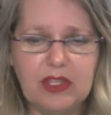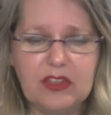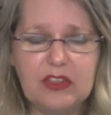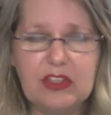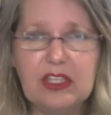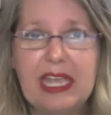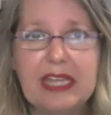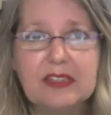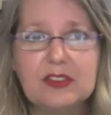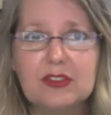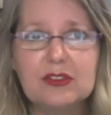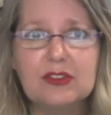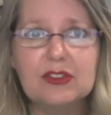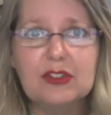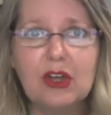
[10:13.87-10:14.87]
the
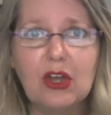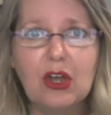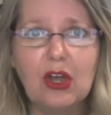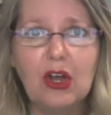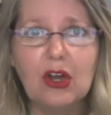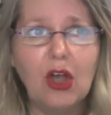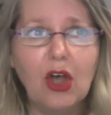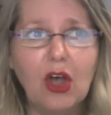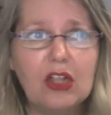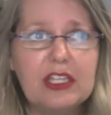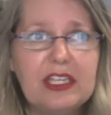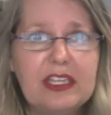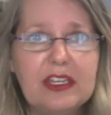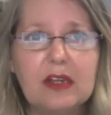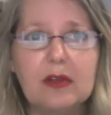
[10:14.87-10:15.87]
answers are are all
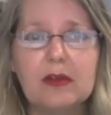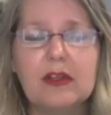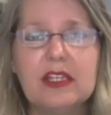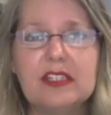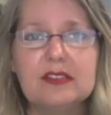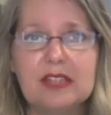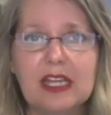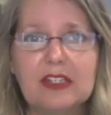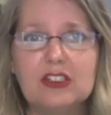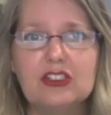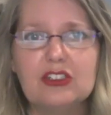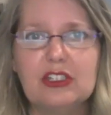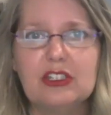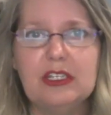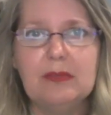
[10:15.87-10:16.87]
here
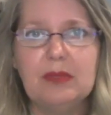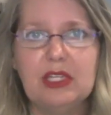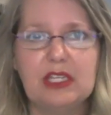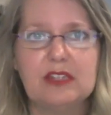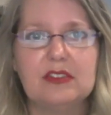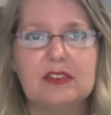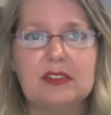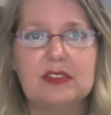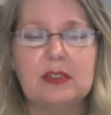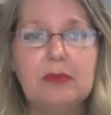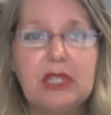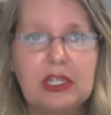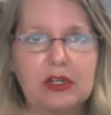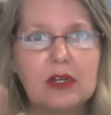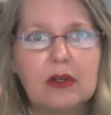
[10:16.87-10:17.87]
essentially because it's the
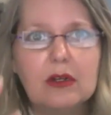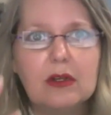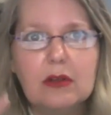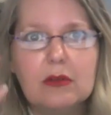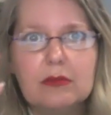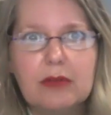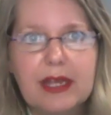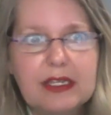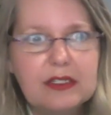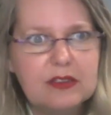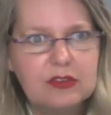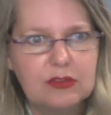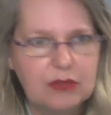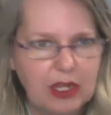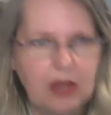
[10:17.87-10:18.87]
mirror right
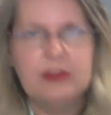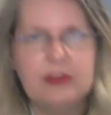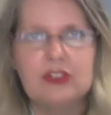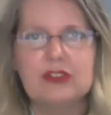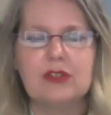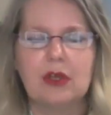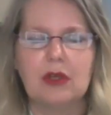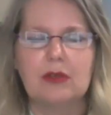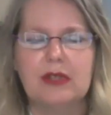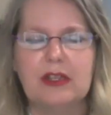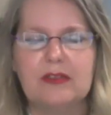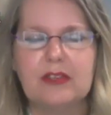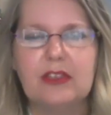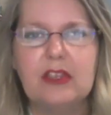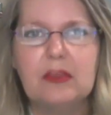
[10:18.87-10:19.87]
so now we just talk about
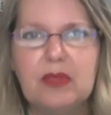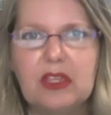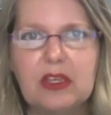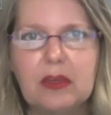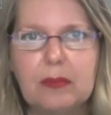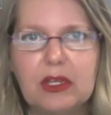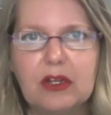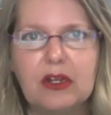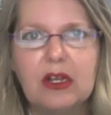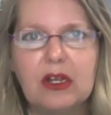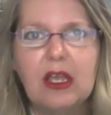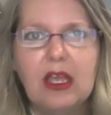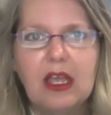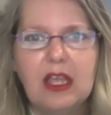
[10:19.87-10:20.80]
everything being a mirror